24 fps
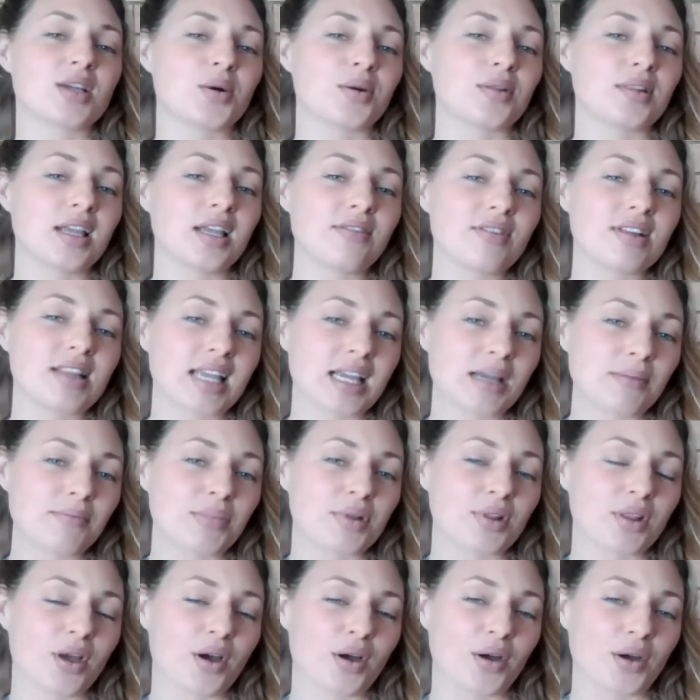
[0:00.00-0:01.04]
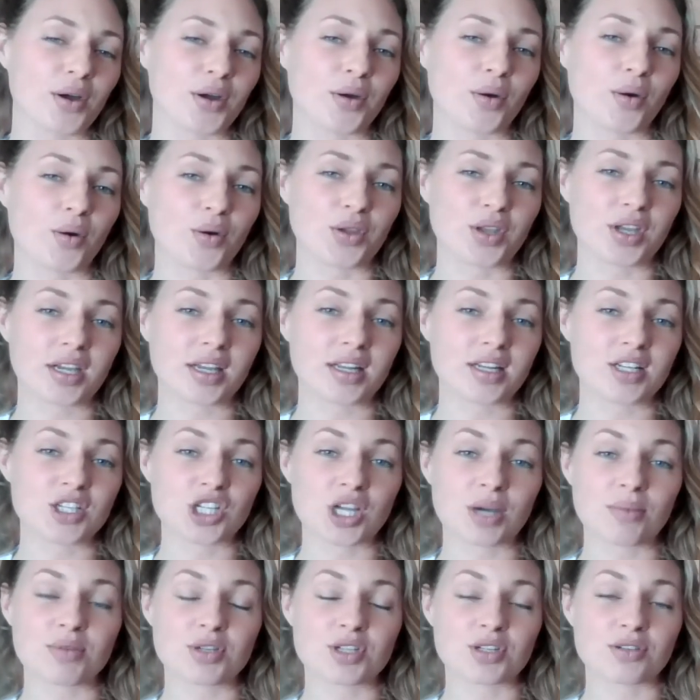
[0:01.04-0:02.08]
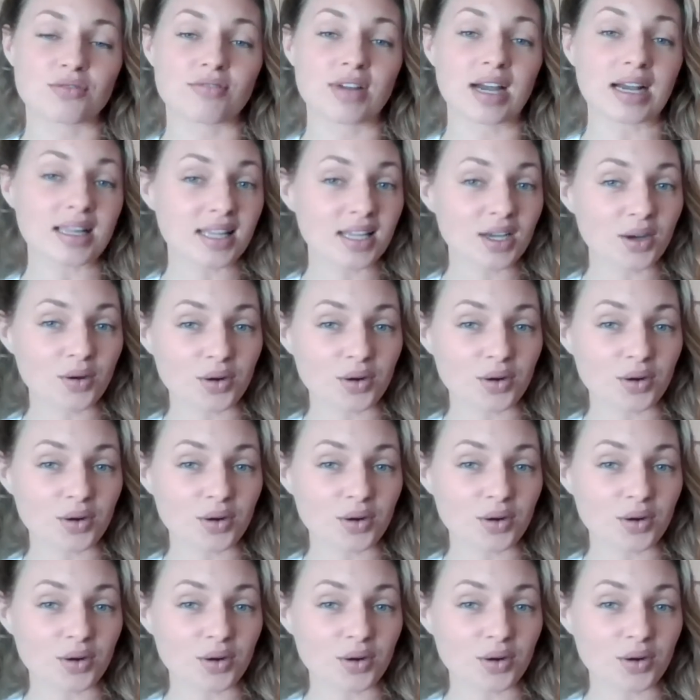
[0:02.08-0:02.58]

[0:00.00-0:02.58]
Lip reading: I'll leave a link below, or you can jump directly